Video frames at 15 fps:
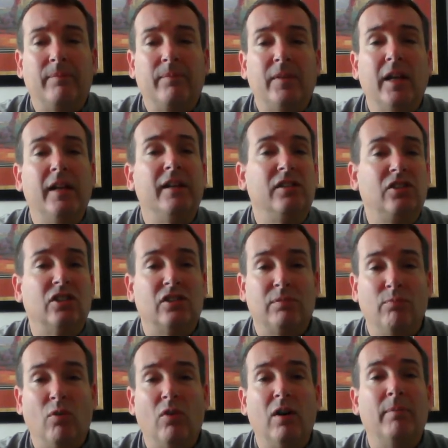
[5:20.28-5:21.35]
It is just
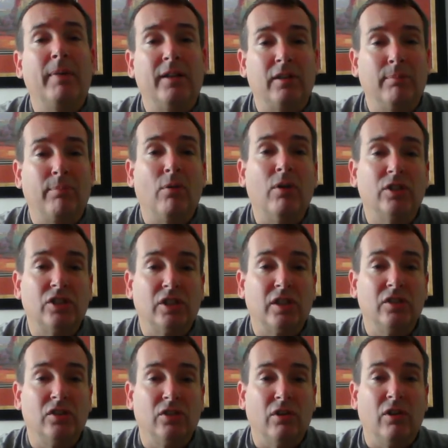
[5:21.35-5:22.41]
more about the portion
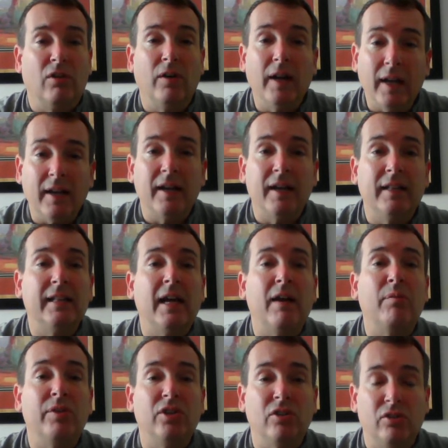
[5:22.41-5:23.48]
control, and
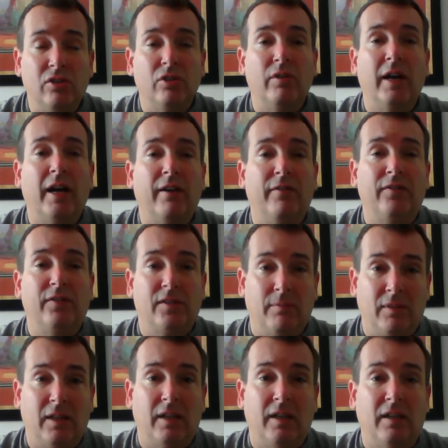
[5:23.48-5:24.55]
then when you do have some
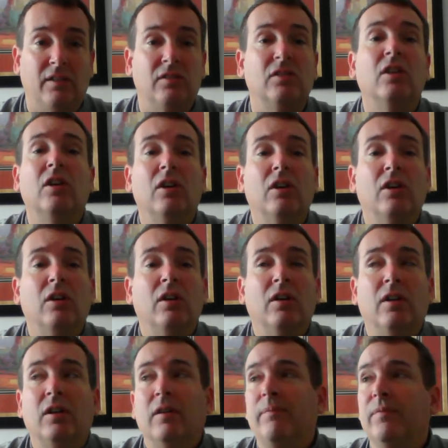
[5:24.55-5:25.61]
things,
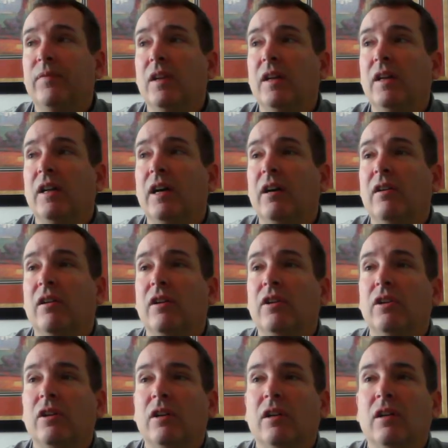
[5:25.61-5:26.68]

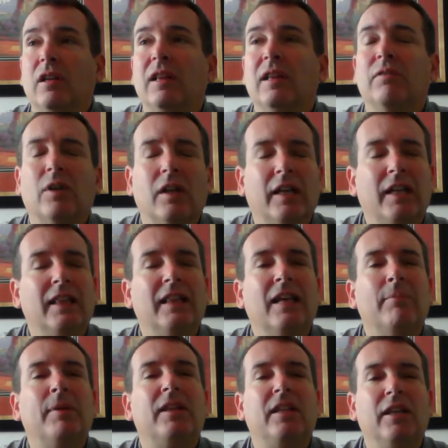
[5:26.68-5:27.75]
really
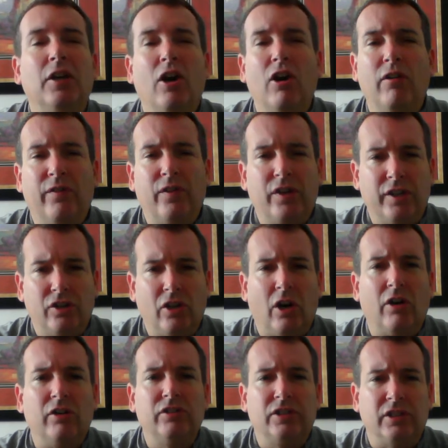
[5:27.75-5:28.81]
limit the
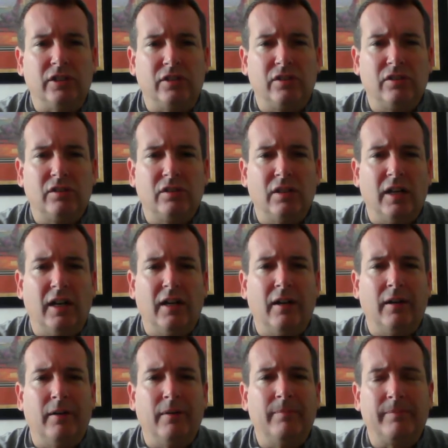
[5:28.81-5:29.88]
overindulgence
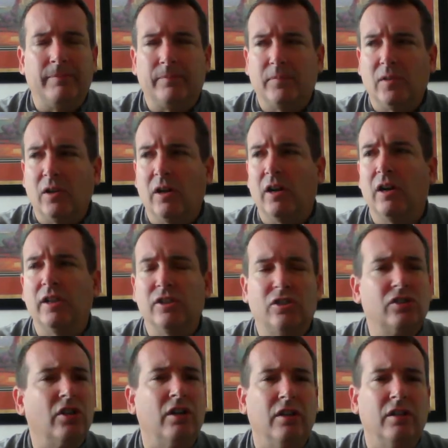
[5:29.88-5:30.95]
on
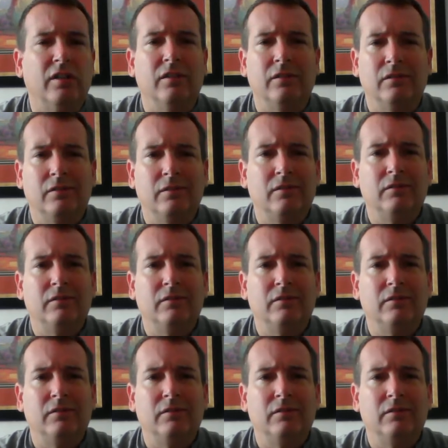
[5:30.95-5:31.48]
certain,